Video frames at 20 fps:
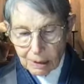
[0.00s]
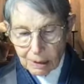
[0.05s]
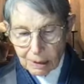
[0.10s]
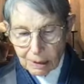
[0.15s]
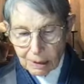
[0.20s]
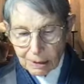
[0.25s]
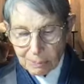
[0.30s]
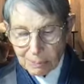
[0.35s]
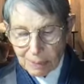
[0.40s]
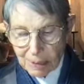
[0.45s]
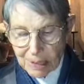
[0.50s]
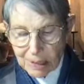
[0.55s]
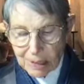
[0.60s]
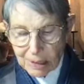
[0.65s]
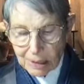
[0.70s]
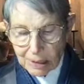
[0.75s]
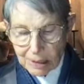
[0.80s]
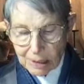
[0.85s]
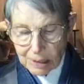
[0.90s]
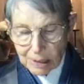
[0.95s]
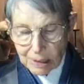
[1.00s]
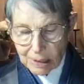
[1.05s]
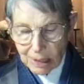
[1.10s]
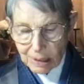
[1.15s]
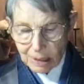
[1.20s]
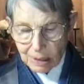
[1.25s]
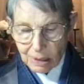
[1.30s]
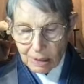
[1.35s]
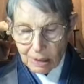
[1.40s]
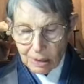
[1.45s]
This basic
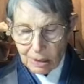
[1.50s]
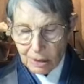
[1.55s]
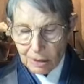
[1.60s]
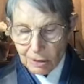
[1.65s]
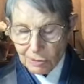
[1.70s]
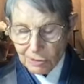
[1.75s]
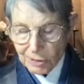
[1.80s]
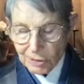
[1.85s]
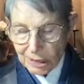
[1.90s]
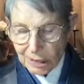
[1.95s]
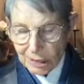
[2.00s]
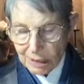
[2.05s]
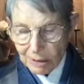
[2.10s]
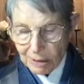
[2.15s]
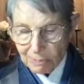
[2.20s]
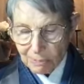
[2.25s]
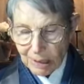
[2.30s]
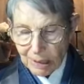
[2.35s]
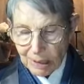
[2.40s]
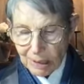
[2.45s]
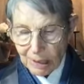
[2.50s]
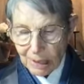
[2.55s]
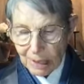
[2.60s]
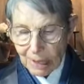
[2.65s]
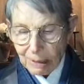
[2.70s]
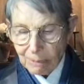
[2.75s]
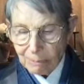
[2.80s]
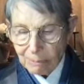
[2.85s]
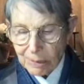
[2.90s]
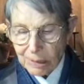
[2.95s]
state, the unity of being
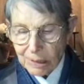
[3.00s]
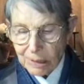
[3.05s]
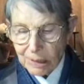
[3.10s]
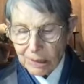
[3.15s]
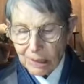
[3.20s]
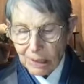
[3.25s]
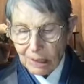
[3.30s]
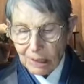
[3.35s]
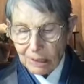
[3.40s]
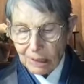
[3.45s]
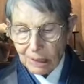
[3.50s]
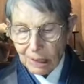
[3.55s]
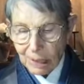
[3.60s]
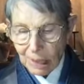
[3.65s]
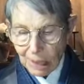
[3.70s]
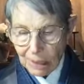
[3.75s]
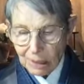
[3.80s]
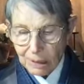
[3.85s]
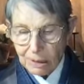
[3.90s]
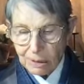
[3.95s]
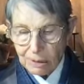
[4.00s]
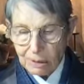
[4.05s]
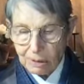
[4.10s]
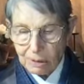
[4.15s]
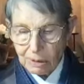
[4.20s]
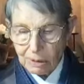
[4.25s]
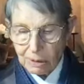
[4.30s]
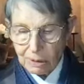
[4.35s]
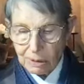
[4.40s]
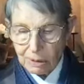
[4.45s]
empty and
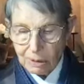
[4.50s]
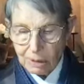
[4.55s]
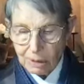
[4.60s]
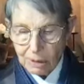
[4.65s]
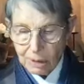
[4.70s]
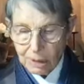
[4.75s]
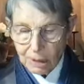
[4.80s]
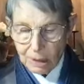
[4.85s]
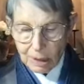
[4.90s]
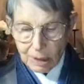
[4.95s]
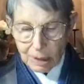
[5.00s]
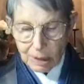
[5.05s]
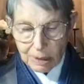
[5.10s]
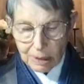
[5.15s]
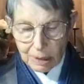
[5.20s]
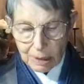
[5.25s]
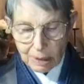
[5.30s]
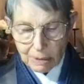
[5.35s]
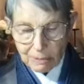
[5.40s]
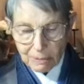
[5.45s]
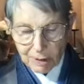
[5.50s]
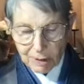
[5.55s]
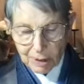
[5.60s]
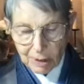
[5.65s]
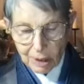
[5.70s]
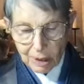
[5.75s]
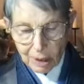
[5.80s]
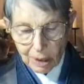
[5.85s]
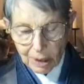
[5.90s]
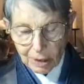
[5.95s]
cognizant, is at the very
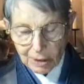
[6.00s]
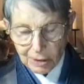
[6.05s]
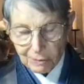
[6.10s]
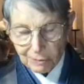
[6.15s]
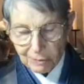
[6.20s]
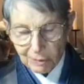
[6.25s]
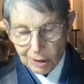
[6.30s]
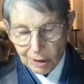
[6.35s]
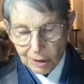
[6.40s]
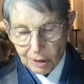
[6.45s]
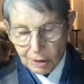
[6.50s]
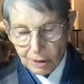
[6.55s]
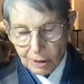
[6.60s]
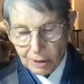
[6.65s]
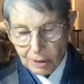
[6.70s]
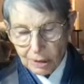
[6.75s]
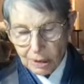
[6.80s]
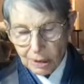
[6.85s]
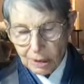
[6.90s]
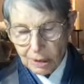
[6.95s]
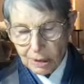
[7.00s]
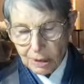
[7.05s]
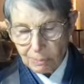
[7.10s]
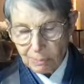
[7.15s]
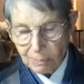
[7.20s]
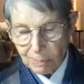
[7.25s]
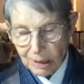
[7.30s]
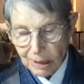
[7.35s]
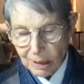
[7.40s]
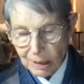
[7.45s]
heart of all
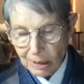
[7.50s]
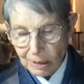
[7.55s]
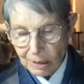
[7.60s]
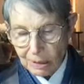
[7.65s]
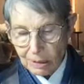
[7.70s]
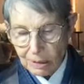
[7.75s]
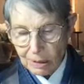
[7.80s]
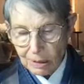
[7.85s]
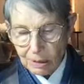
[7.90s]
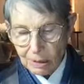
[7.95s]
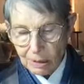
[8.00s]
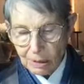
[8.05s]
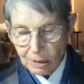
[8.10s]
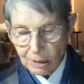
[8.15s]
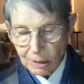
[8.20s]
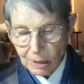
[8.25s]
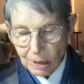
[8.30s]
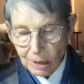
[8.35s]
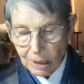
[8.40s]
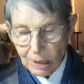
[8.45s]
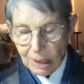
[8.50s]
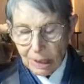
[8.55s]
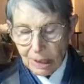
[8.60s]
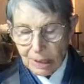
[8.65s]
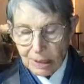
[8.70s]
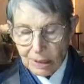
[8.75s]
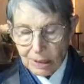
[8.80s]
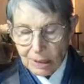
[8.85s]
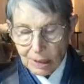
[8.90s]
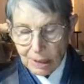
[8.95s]
sentient beings.
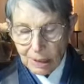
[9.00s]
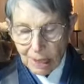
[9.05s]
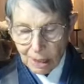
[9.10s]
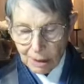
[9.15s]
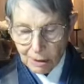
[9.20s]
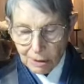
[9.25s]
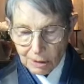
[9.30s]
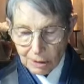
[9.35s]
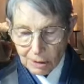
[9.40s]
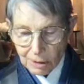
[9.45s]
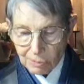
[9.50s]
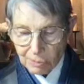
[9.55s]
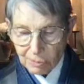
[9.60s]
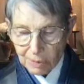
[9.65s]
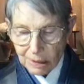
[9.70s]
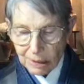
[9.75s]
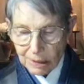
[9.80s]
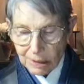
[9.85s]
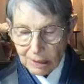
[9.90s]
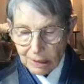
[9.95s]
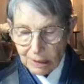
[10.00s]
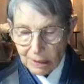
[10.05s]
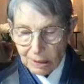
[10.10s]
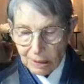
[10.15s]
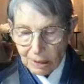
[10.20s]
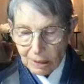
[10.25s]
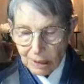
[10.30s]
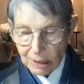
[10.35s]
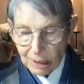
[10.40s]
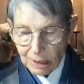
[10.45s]
It is inherent within the
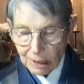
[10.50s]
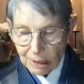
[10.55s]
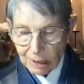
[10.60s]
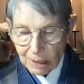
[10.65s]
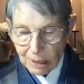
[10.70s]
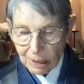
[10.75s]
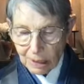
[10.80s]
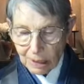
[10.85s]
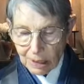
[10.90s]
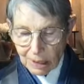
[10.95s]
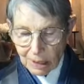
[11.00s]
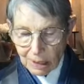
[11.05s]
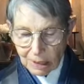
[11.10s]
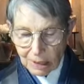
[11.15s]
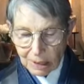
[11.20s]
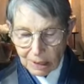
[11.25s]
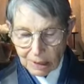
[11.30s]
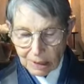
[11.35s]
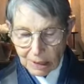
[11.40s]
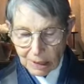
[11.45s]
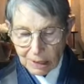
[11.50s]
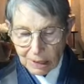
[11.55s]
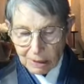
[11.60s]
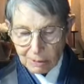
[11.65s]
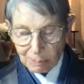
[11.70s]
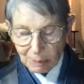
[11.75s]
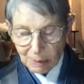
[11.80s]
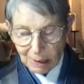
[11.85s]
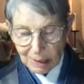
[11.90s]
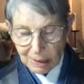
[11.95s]
thinking that takes
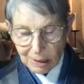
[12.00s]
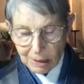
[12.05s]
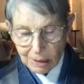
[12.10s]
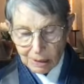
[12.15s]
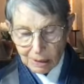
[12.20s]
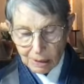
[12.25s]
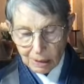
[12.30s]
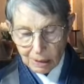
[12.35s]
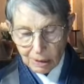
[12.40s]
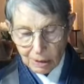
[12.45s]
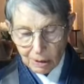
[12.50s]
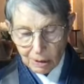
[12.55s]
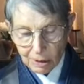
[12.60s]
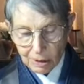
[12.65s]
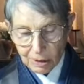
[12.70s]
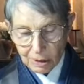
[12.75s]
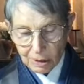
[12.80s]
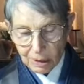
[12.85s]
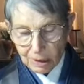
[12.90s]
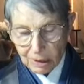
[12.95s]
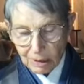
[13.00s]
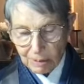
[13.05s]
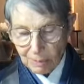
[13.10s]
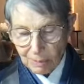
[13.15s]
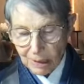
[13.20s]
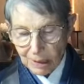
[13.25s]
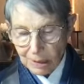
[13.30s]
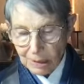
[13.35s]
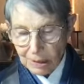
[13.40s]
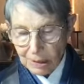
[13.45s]
place in all sentient
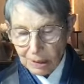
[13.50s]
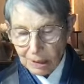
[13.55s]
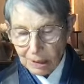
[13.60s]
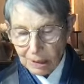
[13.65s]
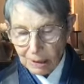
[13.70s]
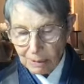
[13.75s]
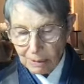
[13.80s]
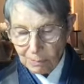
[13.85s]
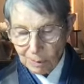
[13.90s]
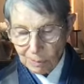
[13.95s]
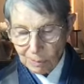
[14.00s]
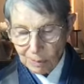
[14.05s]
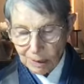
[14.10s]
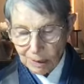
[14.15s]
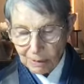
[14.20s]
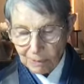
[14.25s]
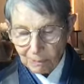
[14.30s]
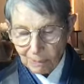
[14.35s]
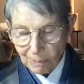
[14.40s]
beings at any moment.